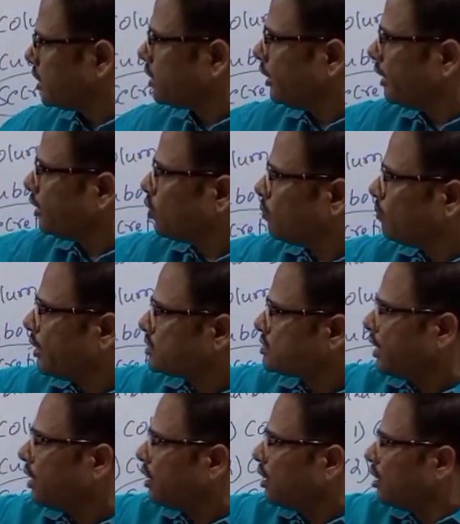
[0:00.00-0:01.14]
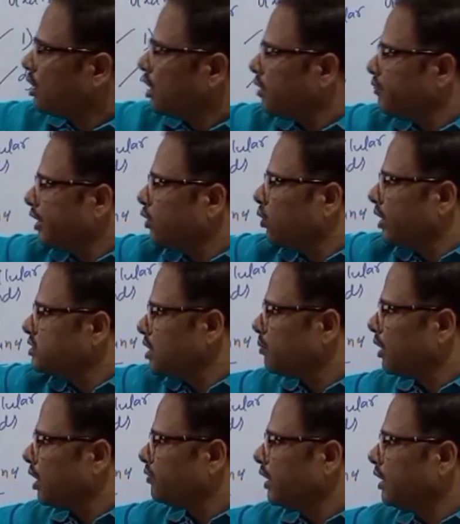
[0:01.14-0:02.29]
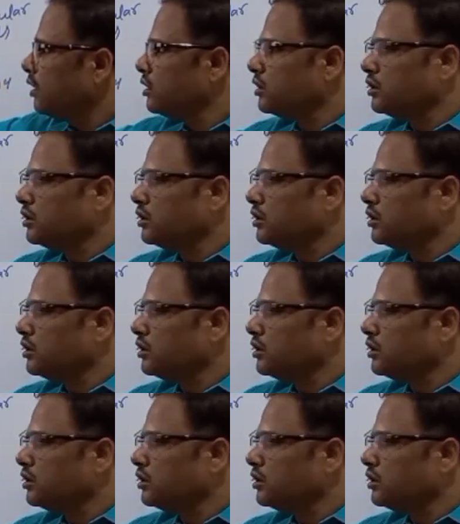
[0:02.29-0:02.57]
secreting goblet cell, a very good example of the